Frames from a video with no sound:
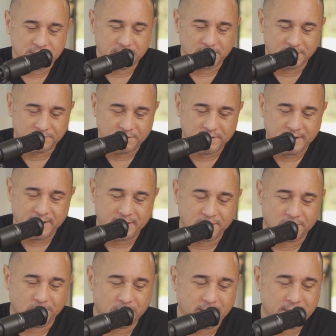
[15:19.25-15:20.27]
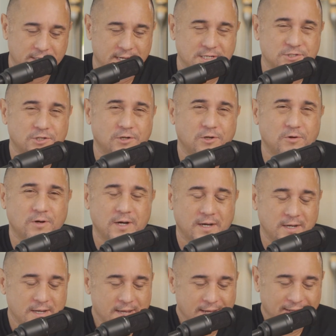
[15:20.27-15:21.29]
deal of the day,
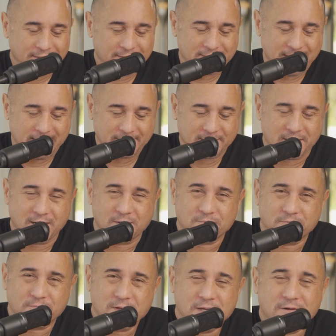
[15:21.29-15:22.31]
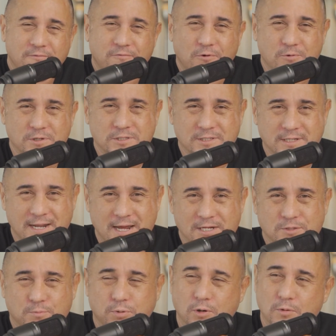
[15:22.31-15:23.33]
hawaii-aloha.com forward
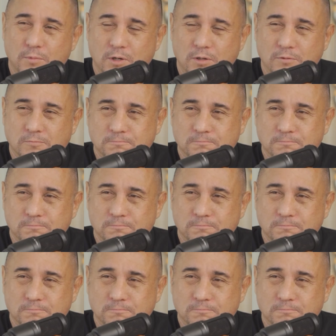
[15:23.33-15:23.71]
slash promo.